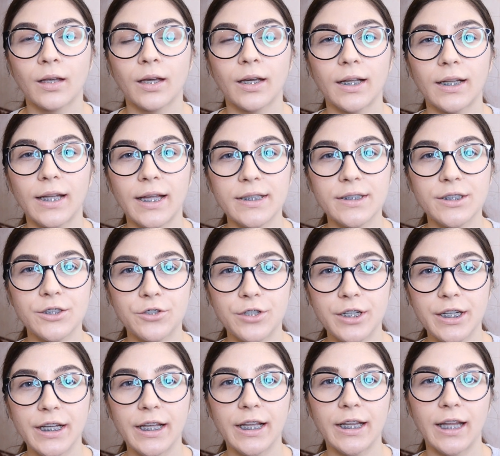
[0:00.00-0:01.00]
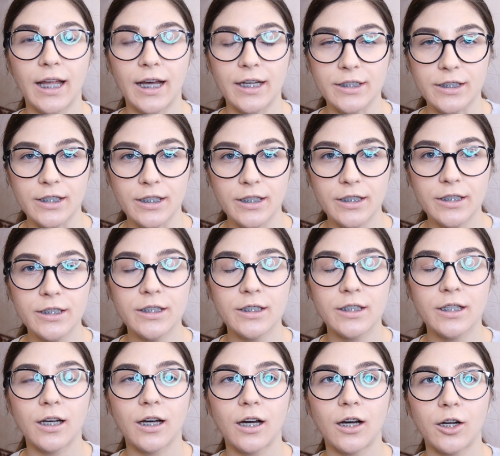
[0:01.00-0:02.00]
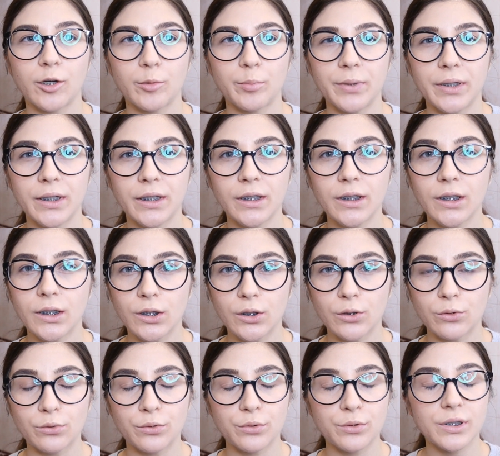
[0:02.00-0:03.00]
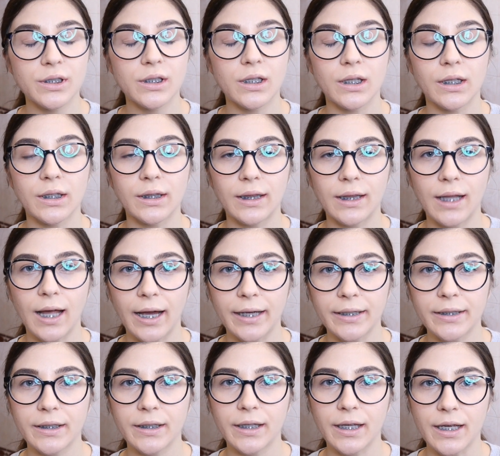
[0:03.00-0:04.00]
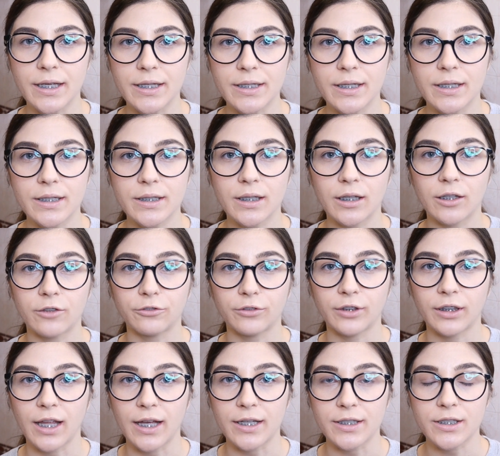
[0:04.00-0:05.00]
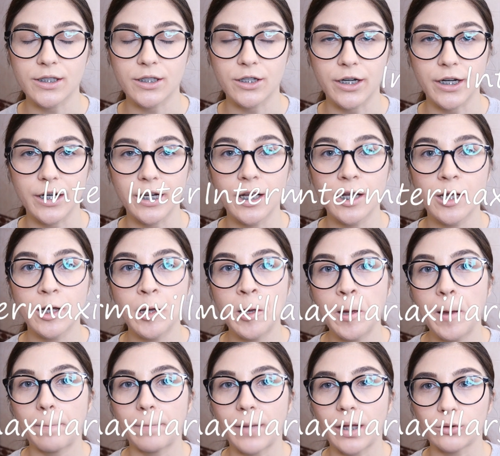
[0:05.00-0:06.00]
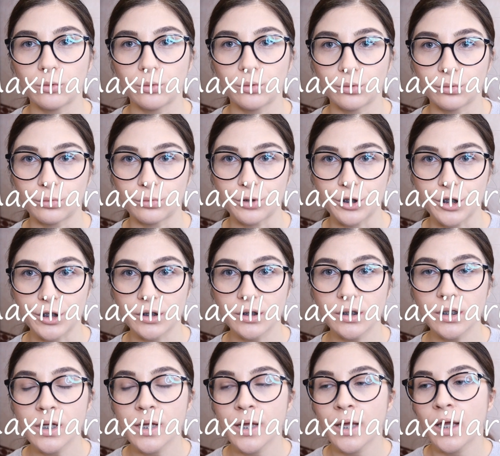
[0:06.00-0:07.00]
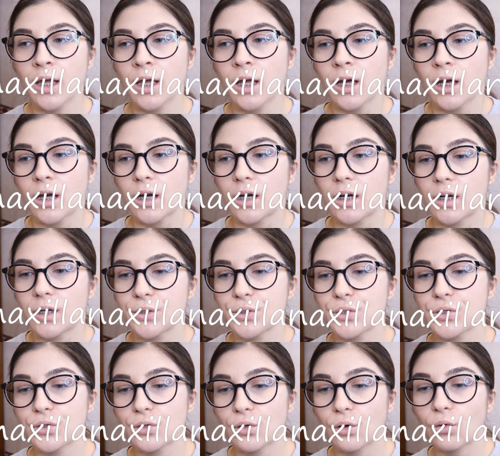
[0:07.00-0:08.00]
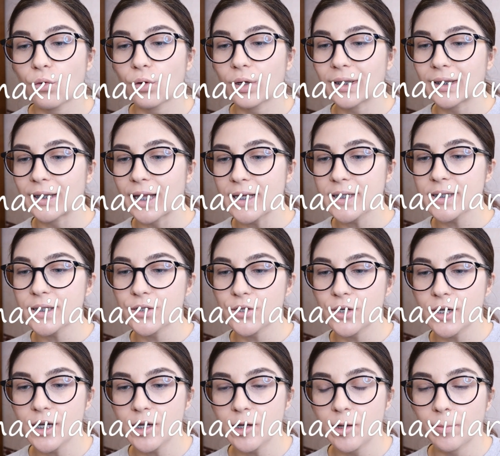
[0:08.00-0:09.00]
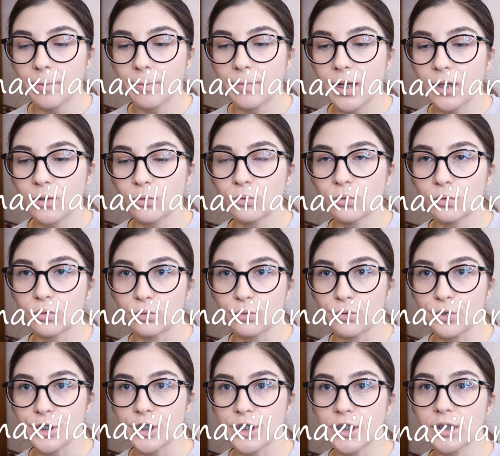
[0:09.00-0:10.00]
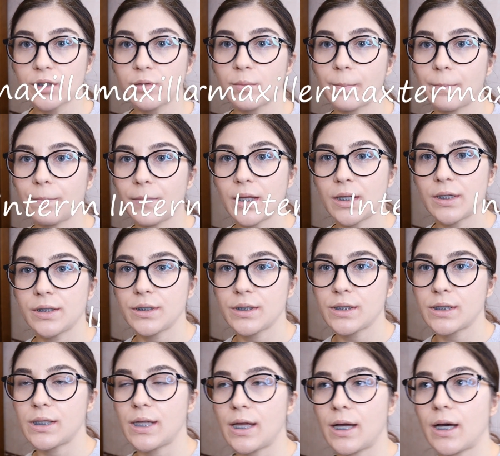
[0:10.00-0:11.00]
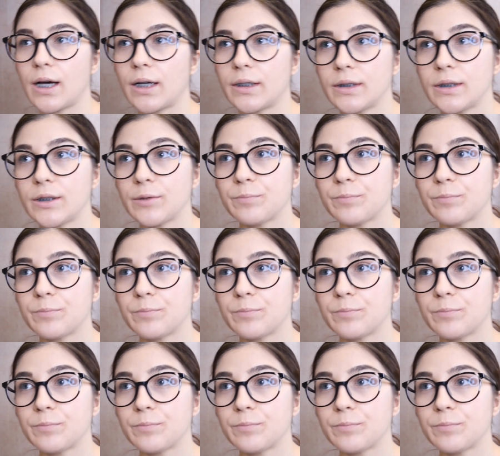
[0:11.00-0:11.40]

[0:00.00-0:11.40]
Class 3 elastics are being used in light cases of class 3 malocclusion. So class 3 malocclusion means that